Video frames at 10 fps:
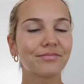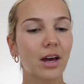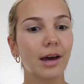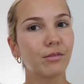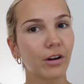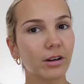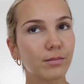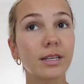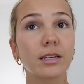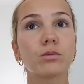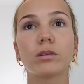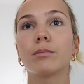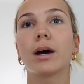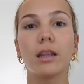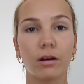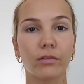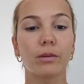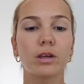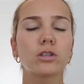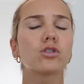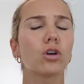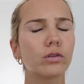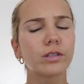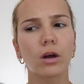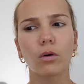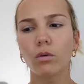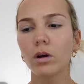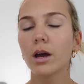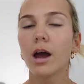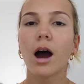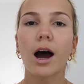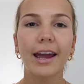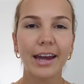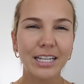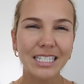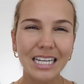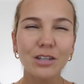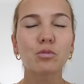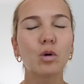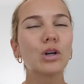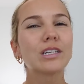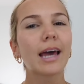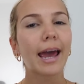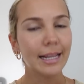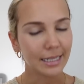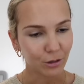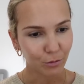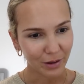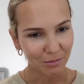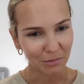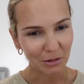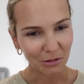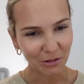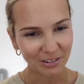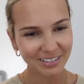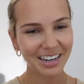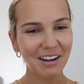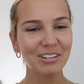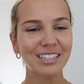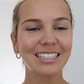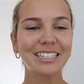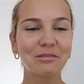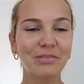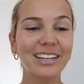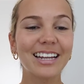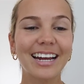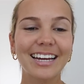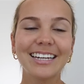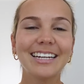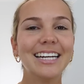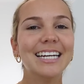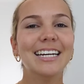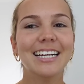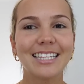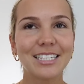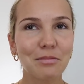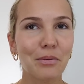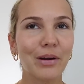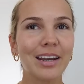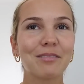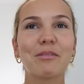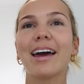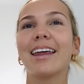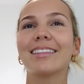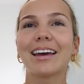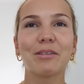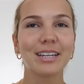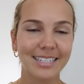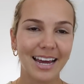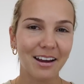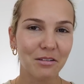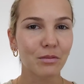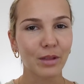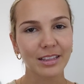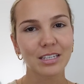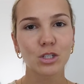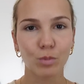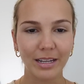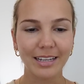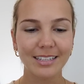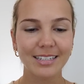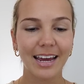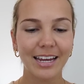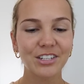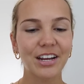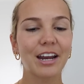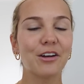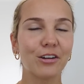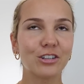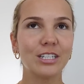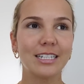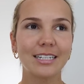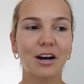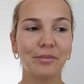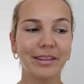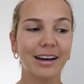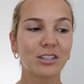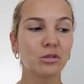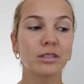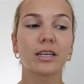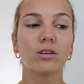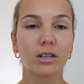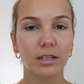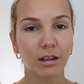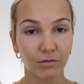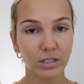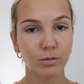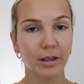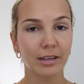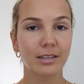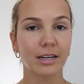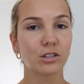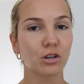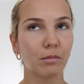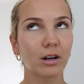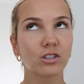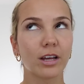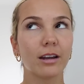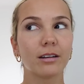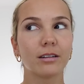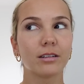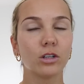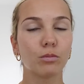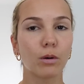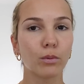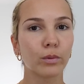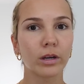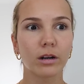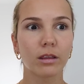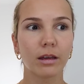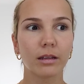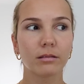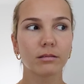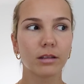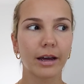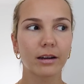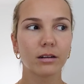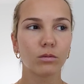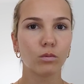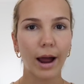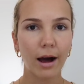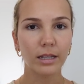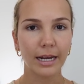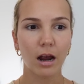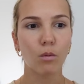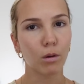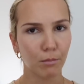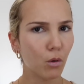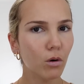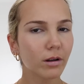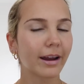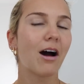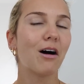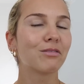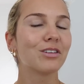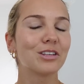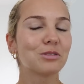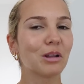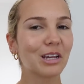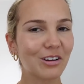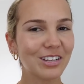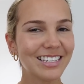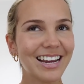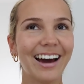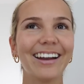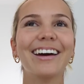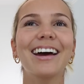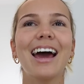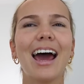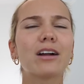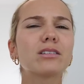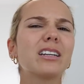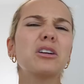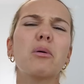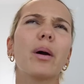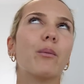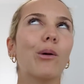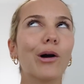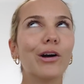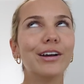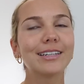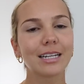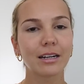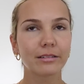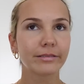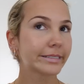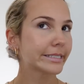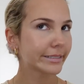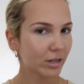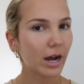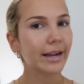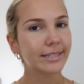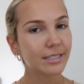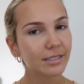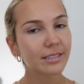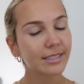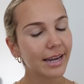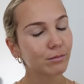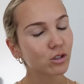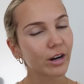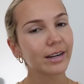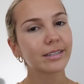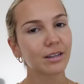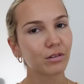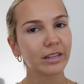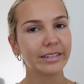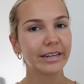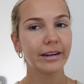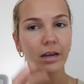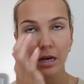I'm very obsessed with them. I love them. They're so subtle. I did want a little bit more. I was a little bit like disappointed when they went down from like the swelling stage. And I know she did tell me that. She was like, you're going to love the swelling stage so much that you're probably going to think like, wow, like I want more. Like after the swelling goes down. And I was like, no, I won't. I damn straight definitely did.